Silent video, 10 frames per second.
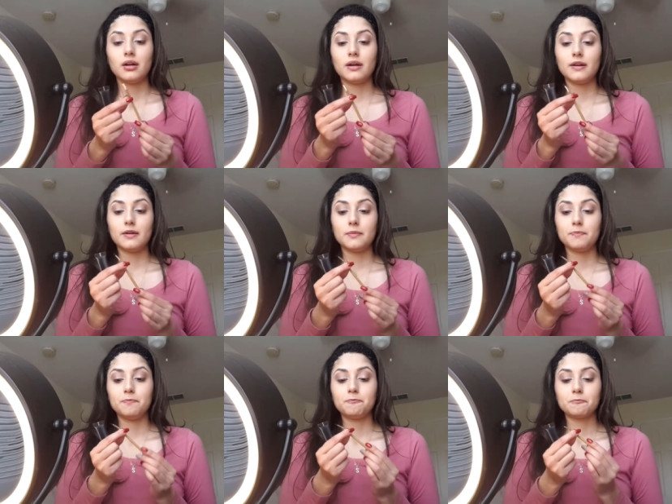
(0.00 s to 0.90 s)

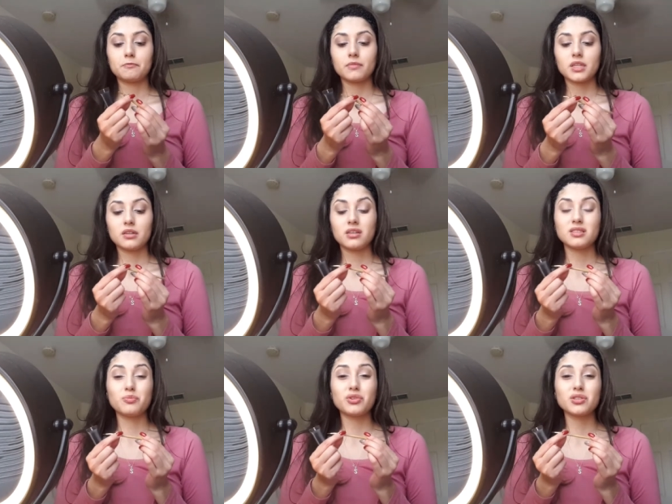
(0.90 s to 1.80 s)
Because
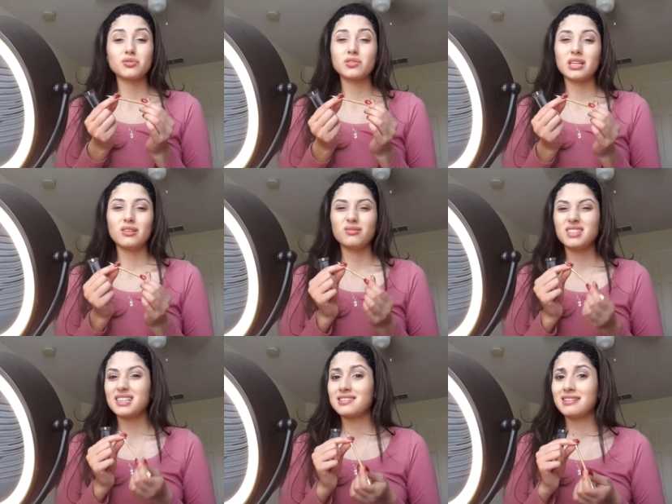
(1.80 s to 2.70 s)
the bristles, they don't
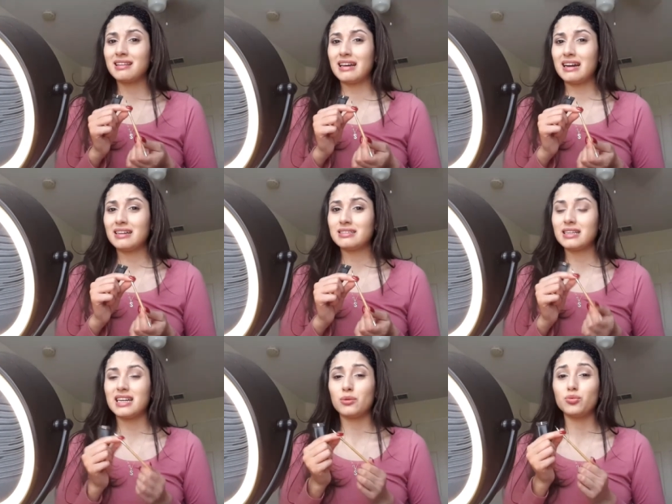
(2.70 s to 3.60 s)
tend to last,
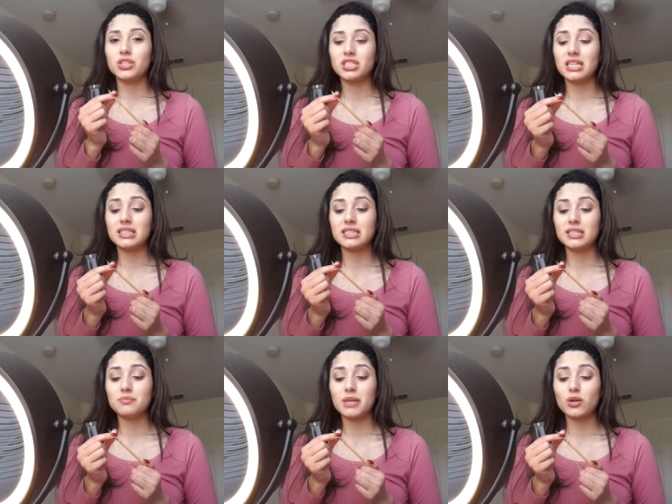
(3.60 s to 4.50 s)
and I wish they
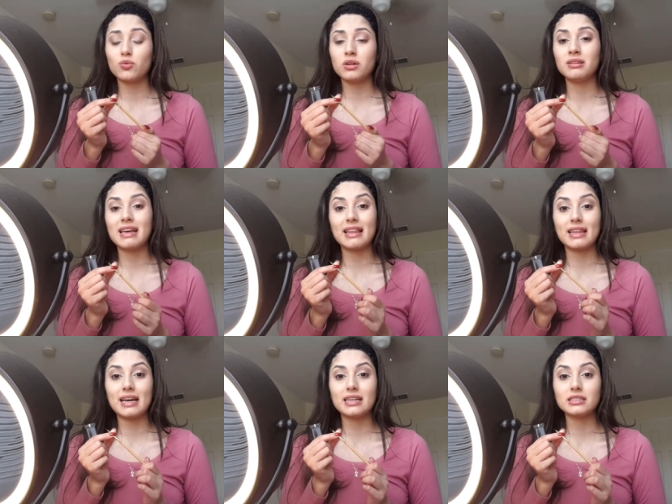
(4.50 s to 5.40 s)
did make one that
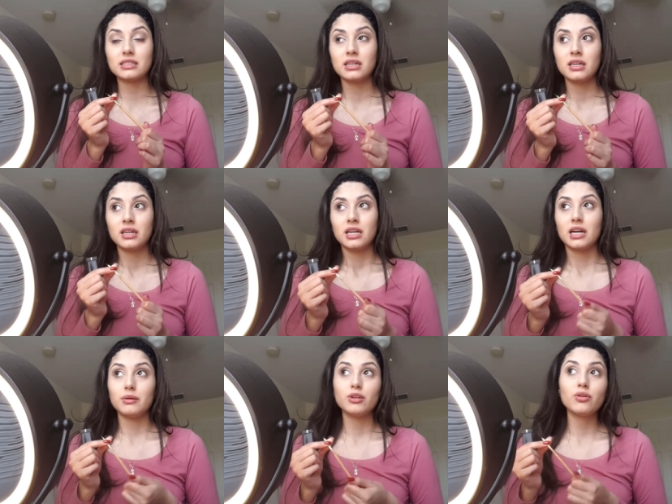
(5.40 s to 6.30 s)
lasts.
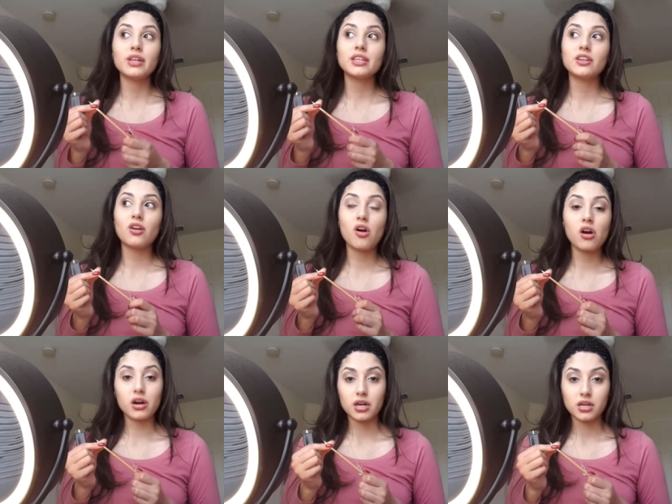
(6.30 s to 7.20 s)
I know that there
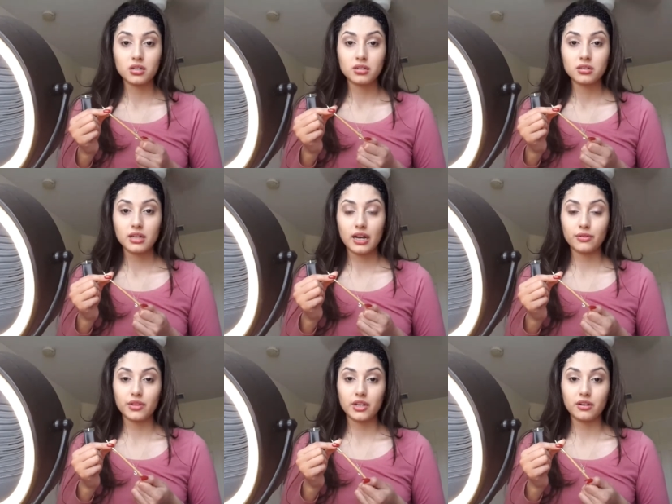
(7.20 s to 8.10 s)
are
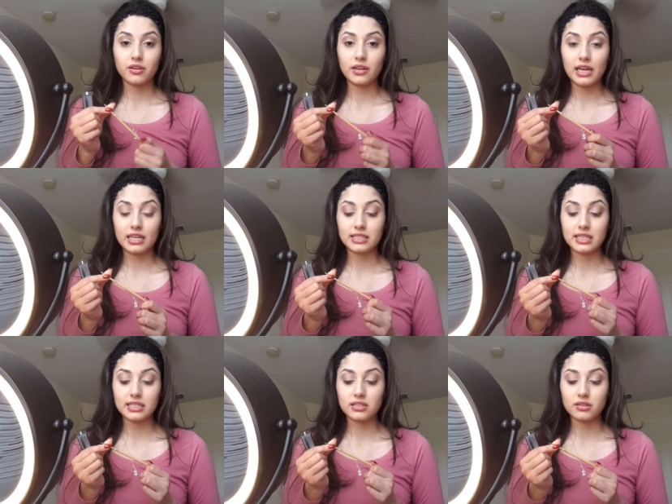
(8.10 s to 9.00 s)
out there other lines
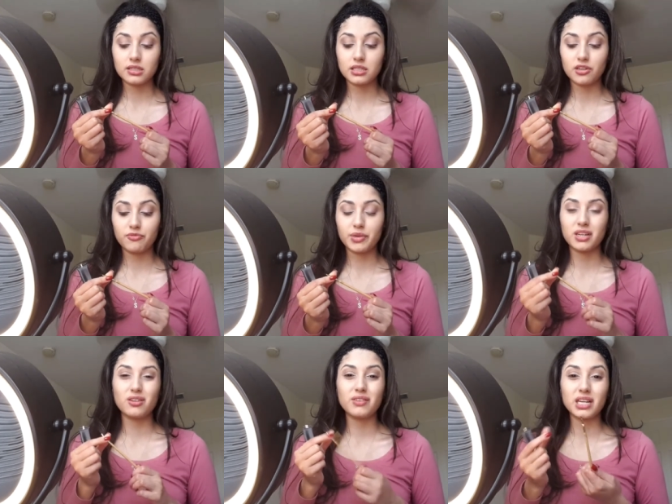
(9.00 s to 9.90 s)
that sell this stuff, but
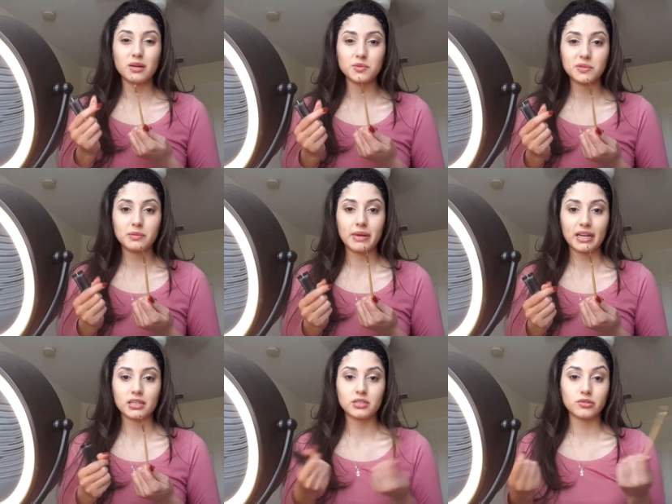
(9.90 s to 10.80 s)
it already comes with the
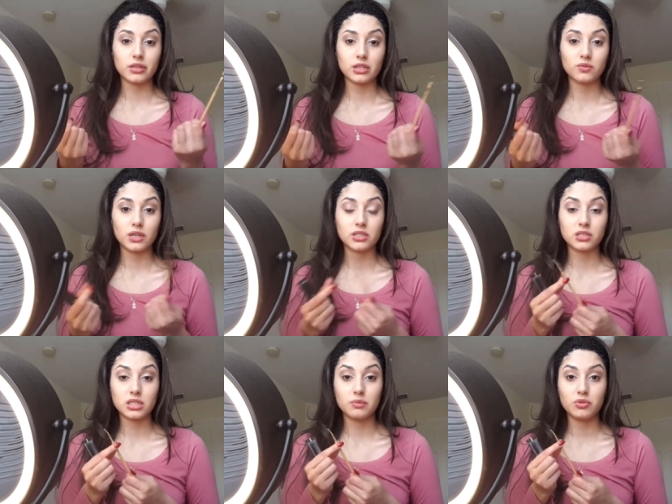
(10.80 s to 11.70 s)
package, so that's why I
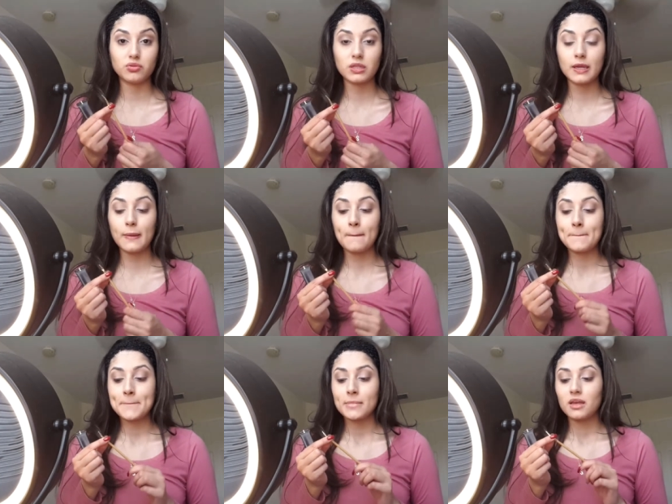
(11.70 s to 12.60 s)
just keep using it.
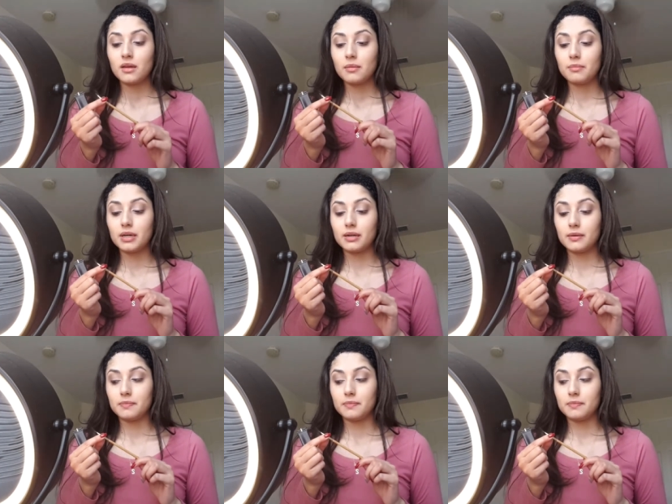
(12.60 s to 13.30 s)
But